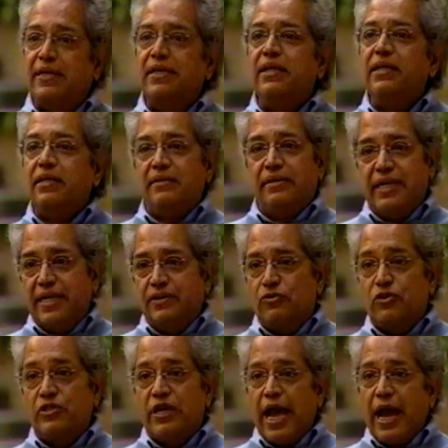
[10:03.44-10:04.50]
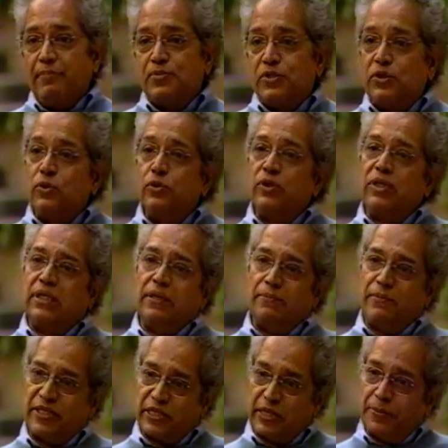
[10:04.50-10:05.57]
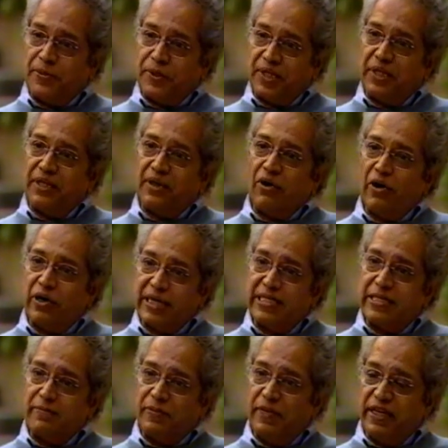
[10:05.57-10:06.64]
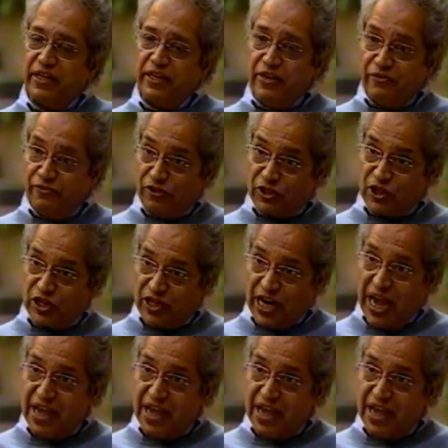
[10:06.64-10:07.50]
then it was an absolute prescription or recipe for strife.